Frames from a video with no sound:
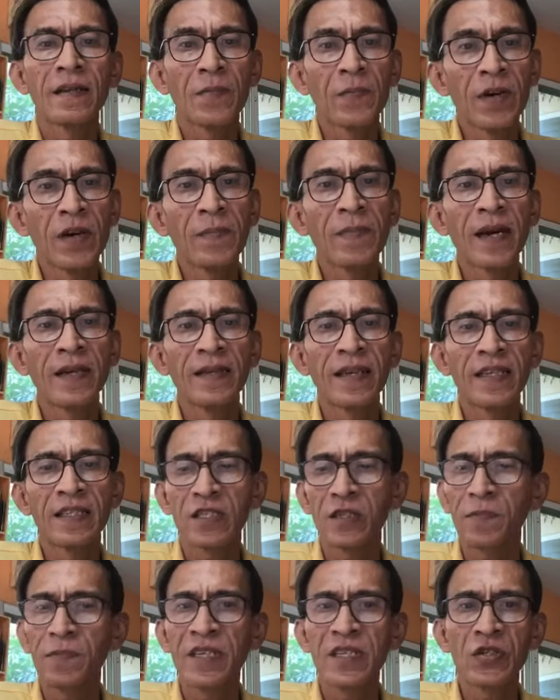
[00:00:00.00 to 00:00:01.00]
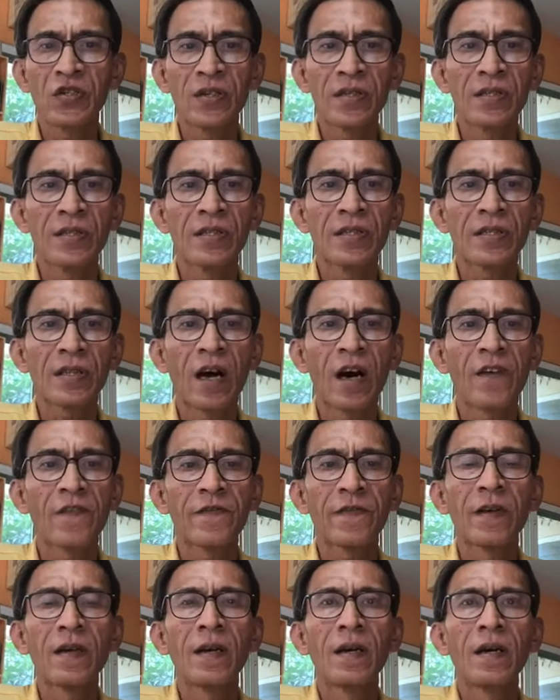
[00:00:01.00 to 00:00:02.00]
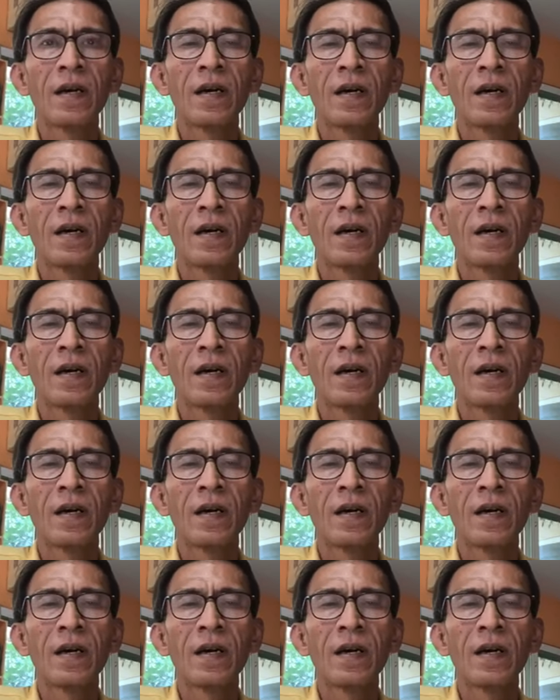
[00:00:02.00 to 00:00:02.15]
the permanent missions of